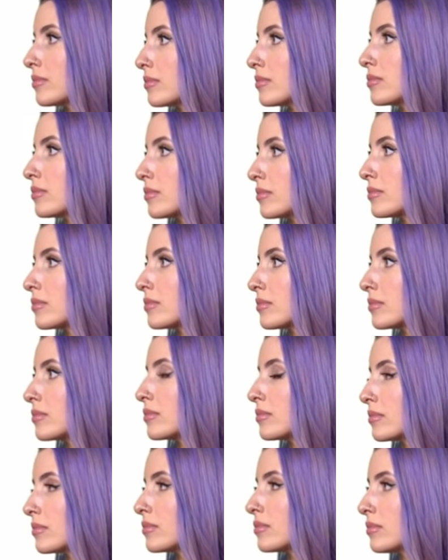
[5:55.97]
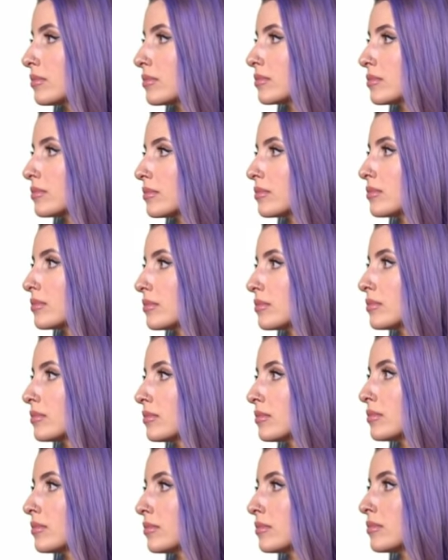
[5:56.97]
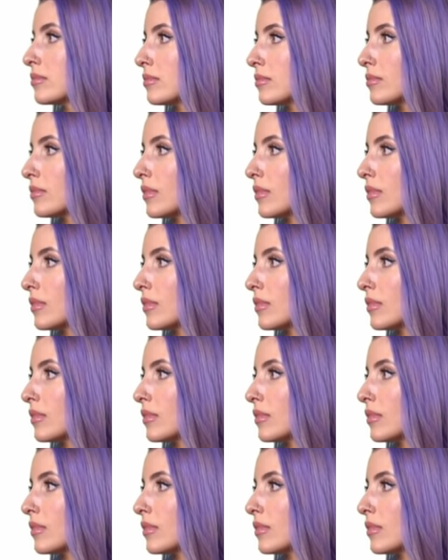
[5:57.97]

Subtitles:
The person shown says nothing.